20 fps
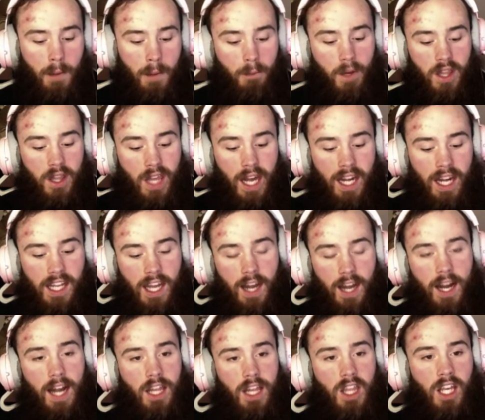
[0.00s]
But then again,
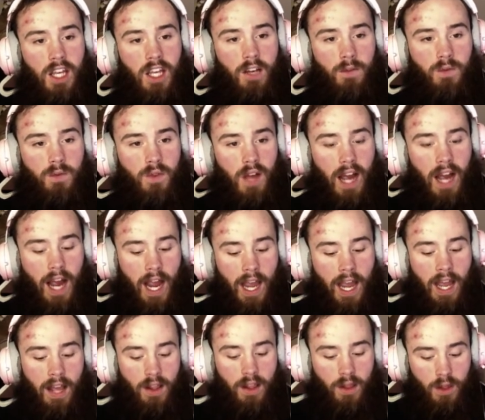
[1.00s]
I think
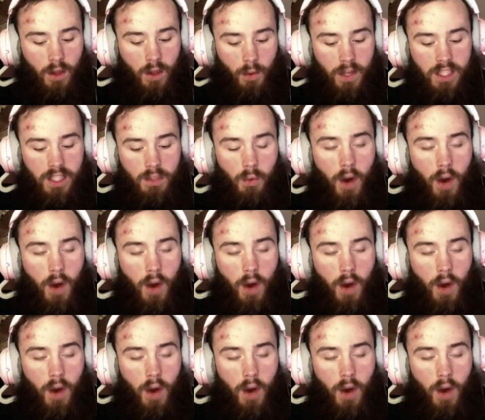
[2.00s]
the reason